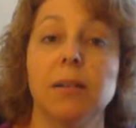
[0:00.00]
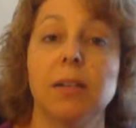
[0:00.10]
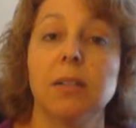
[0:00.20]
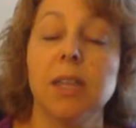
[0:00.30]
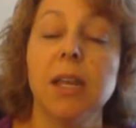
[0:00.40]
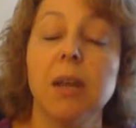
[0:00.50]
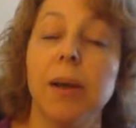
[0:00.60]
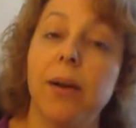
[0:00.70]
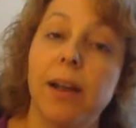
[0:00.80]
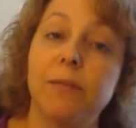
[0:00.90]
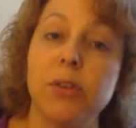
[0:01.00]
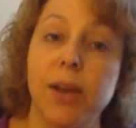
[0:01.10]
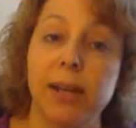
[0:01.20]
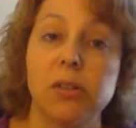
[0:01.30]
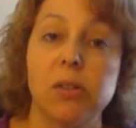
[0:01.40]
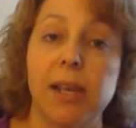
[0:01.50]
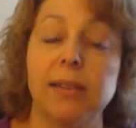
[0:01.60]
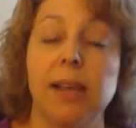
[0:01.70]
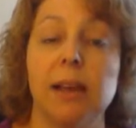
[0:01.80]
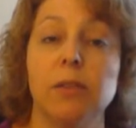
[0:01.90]
Because think about after you
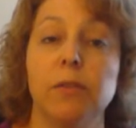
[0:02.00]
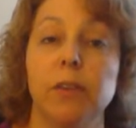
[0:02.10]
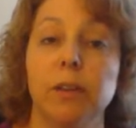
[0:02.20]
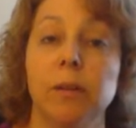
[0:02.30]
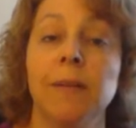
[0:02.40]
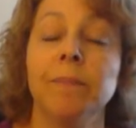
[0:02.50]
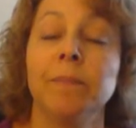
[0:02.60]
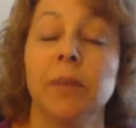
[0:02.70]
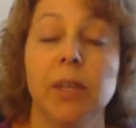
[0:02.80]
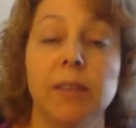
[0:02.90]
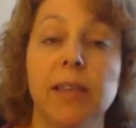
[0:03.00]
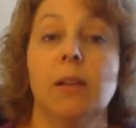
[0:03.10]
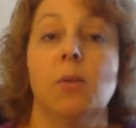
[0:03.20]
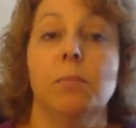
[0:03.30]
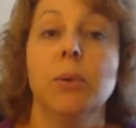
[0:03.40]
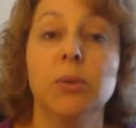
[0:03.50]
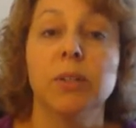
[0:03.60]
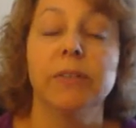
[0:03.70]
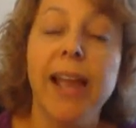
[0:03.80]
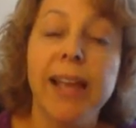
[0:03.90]
exercise how you feel. You get that little boost
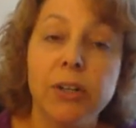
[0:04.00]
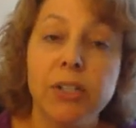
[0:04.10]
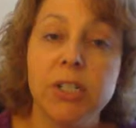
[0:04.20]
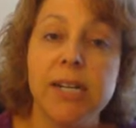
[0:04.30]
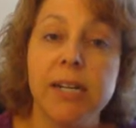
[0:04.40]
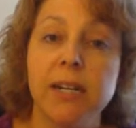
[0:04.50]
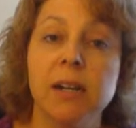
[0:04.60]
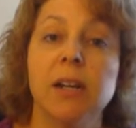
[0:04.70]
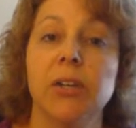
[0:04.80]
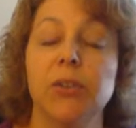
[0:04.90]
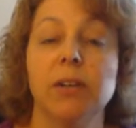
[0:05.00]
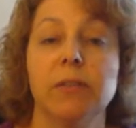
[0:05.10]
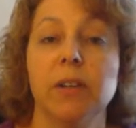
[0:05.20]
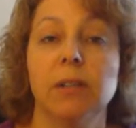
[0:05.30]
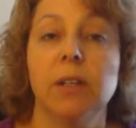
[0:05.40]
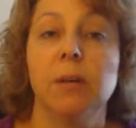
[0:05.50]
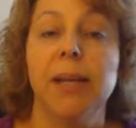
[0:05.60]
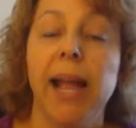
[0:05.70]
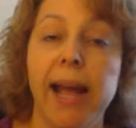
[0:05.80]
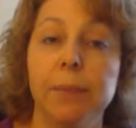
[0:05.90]
of energy, start to feel a little
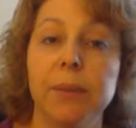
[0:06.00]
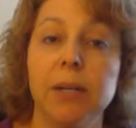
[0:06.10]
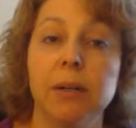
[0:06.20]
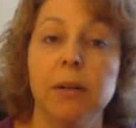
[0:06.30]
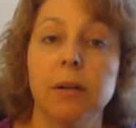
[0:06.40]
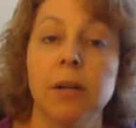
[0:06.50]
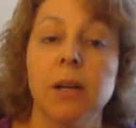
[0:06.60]
bit happier,